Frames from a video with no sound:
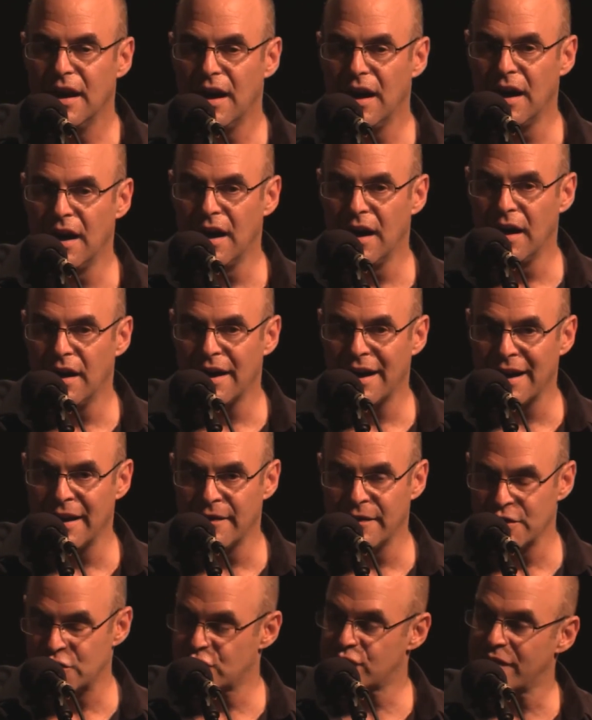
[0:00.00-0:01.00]

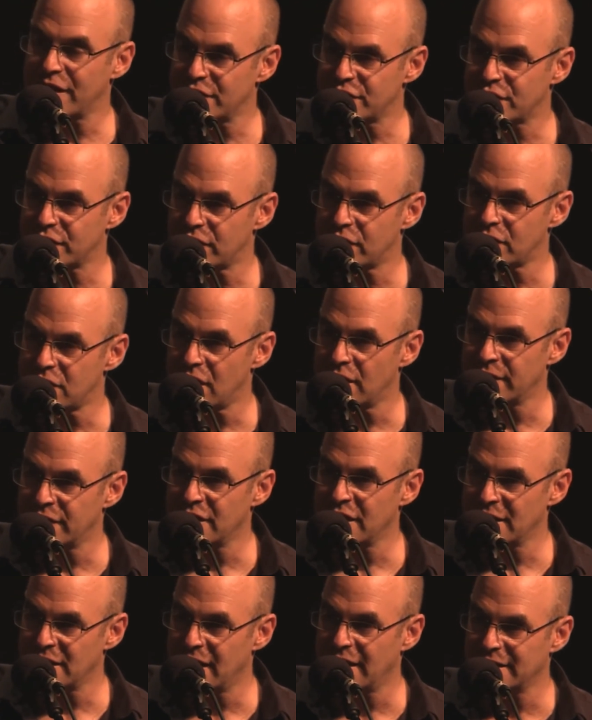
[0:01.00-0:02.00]
and the Treasurer of
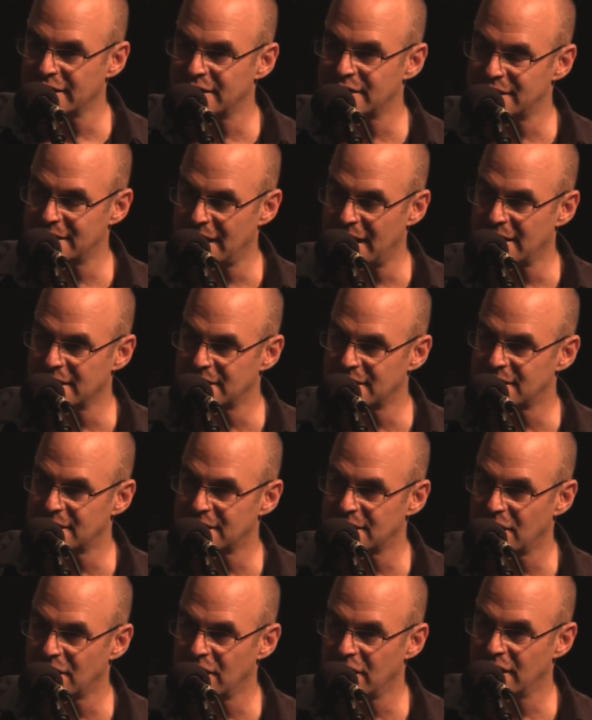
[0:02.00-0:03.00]
the United
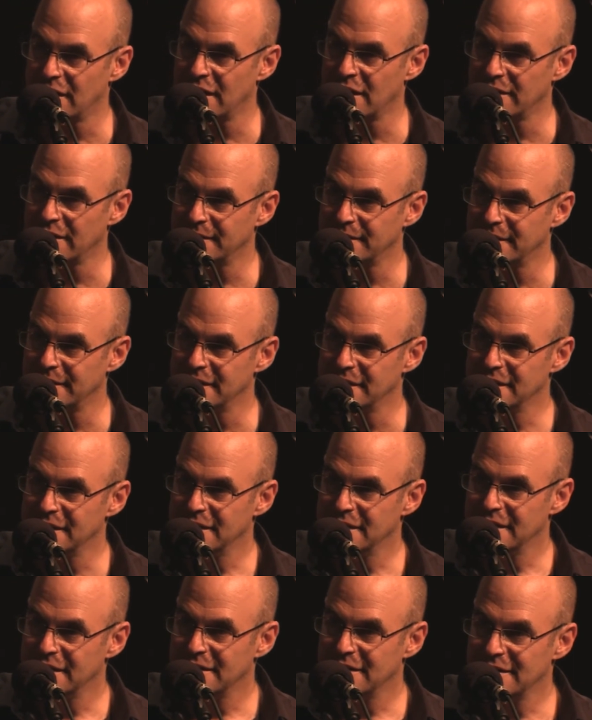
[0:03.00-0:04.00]
States?
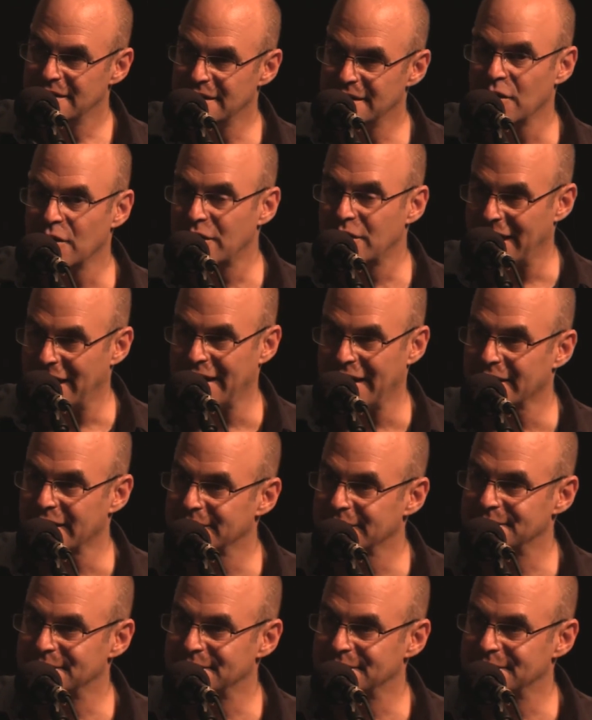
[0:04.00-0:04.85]
Yeah, okay.